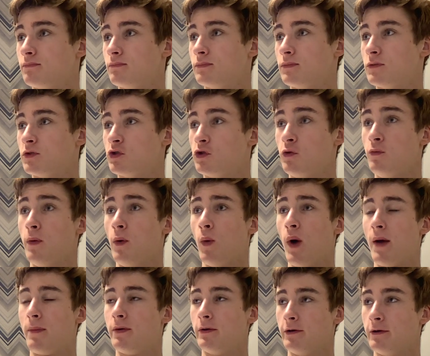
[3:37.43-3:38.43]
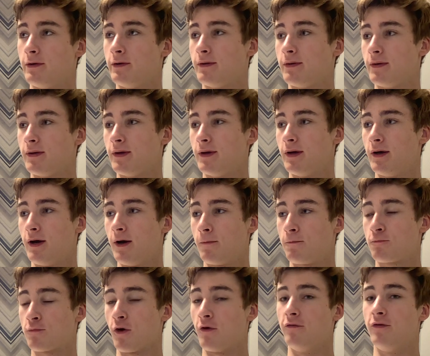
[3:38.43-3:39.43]
super weapon
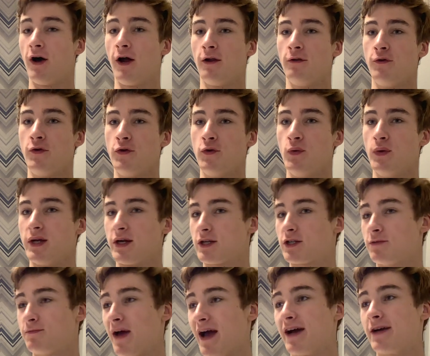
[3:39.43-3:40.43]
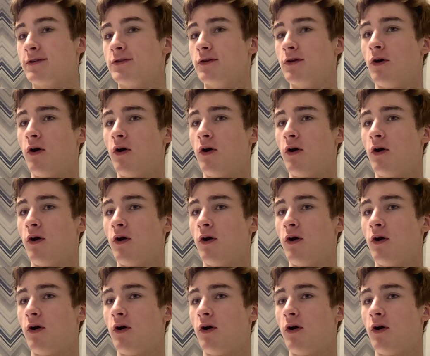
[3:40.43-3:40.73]
profile that you would expect